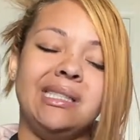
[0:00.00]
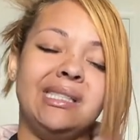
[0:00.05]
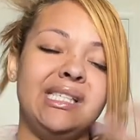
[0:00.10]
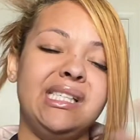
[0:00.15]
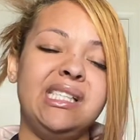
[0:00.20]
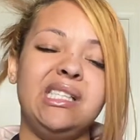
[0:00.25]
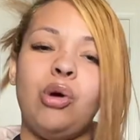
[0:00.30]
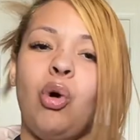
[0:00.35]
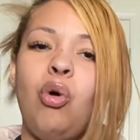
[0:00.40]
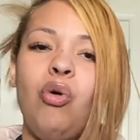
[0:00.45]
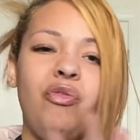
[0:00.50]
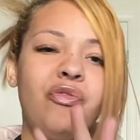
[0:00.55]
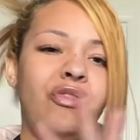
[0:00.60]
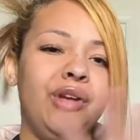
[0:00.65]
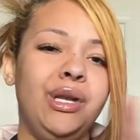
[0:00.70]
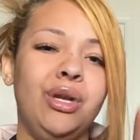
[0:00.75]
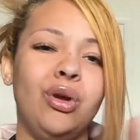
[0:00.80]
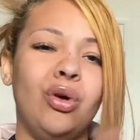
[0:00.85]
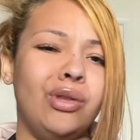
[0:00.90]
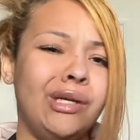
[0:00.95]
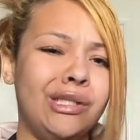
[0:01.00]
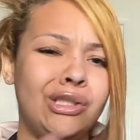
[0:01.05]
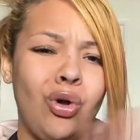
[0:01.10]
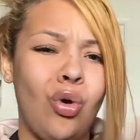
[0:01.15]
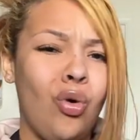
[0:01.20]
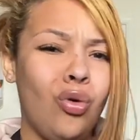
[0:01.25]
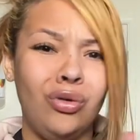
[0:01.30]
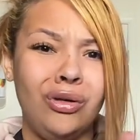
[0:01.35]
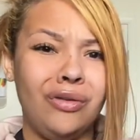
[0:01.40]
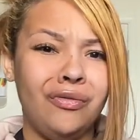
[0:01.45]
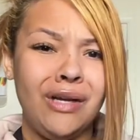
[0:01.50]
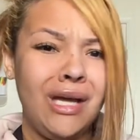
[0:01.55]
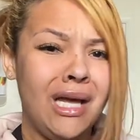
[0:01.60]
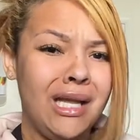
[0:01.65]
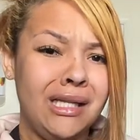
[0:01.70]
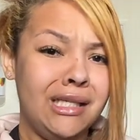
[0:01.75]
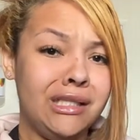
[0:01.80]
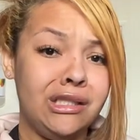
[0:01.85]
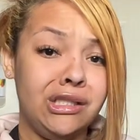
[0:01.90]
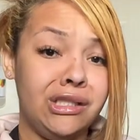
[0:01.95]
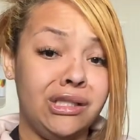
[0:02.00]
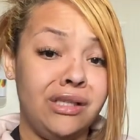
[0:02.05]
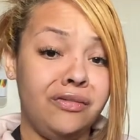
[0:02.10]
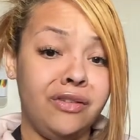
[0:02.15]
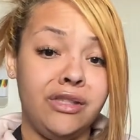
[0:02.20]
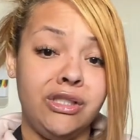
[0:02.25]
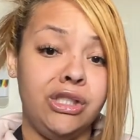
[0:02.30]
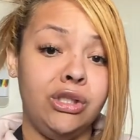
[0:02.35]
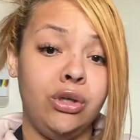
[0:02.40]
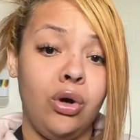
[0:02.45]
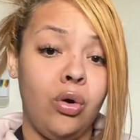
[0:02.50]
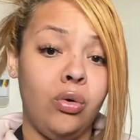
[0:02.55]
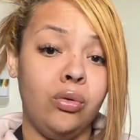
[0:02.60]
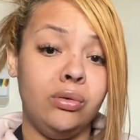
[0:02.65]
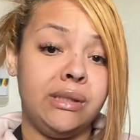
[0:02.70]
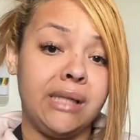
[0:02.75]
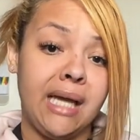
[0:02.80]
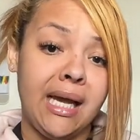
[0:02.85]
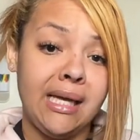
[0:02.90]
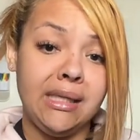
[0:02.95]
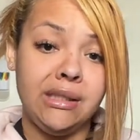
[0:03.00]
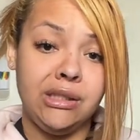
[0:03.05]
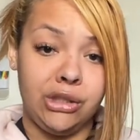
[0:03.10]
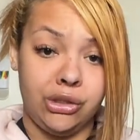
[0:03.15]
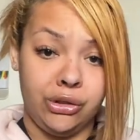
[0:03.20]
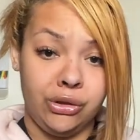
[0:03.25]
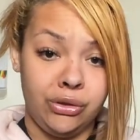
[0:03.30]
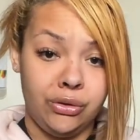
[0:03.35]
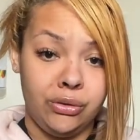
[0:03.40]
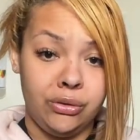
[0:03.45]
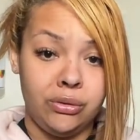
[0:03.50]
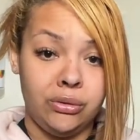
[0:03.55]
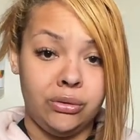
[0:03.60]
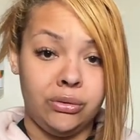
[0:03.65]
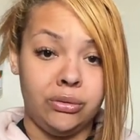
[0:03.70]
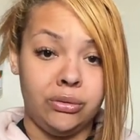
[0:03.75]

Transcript: because this whole video, this is Da Vinci Code's answer.